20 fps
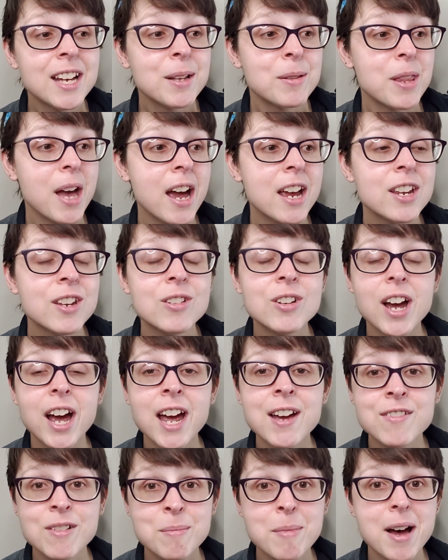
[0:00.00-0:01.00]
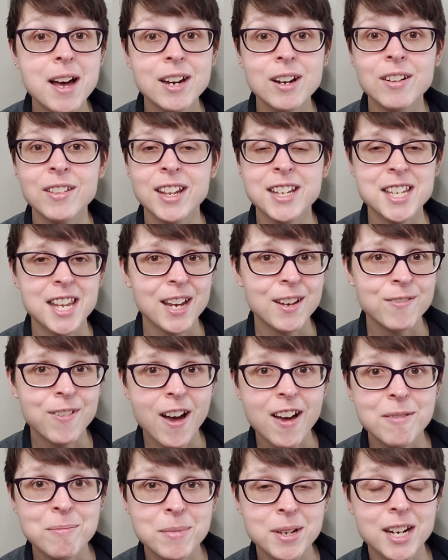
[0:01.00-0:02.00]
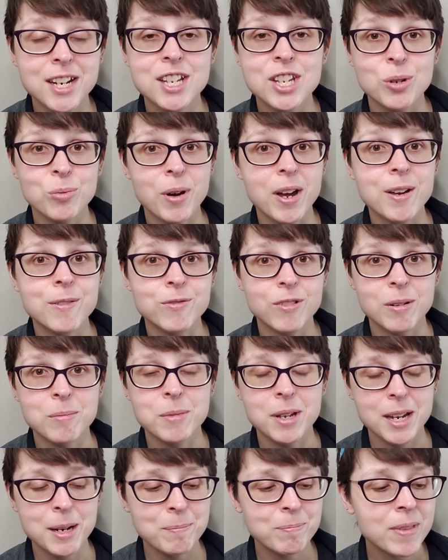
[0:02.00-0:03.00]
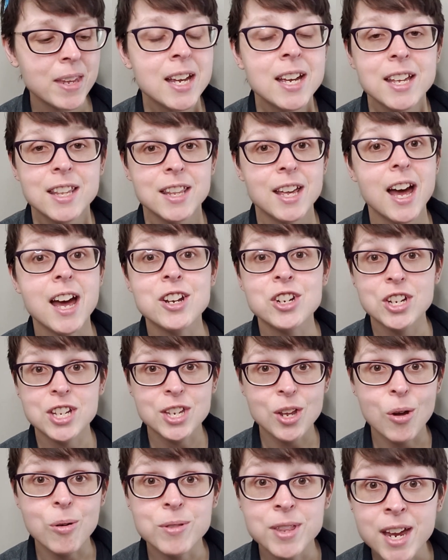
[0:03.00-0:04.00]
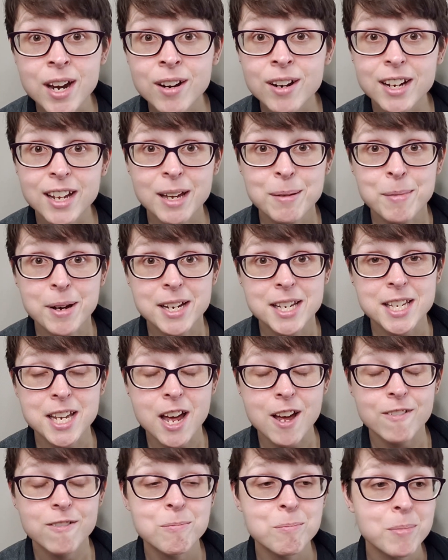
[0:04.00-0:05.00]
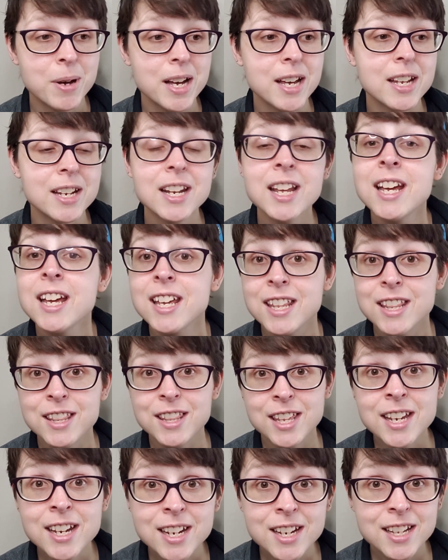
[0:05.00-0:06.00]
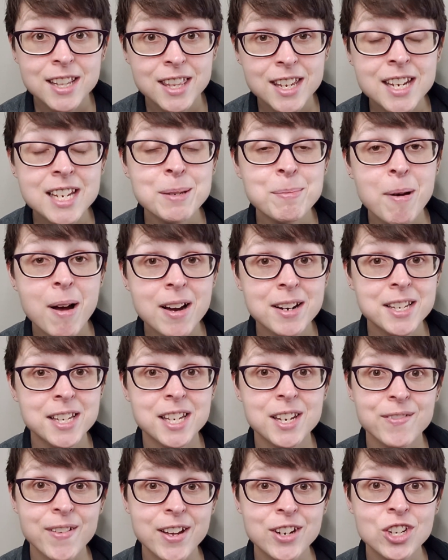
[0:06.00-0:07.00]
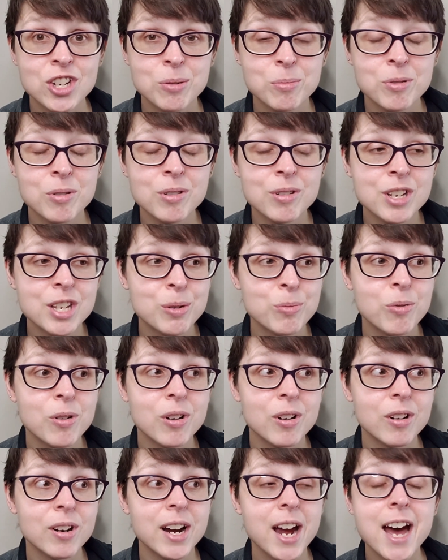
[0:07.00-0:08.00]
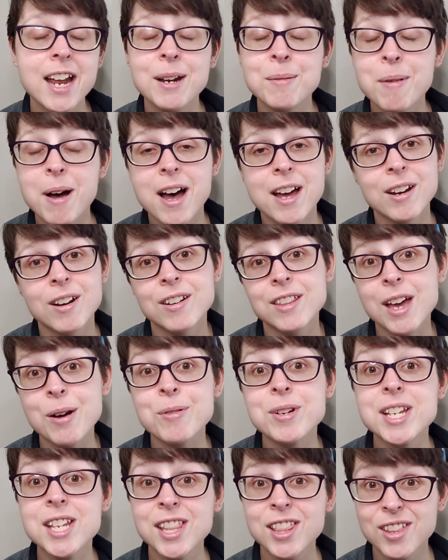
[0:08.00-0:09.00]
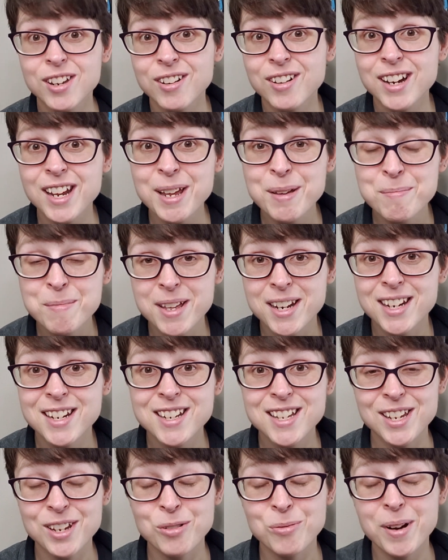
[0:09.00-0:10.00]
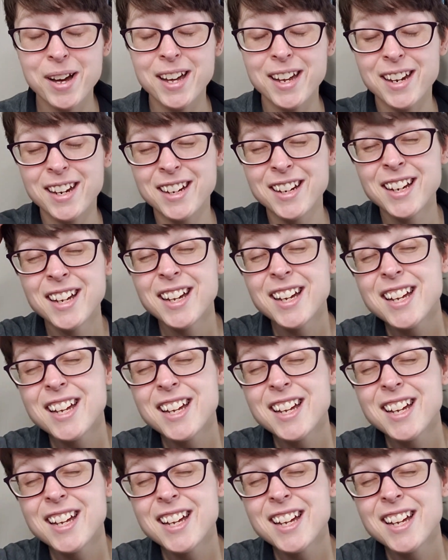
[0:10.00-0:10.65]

I, I have a Meijer that's like five minutes away from me that I just go there to get my stuff. But th- these boxes of vegetables were at a Meijer that was 30 minutes away.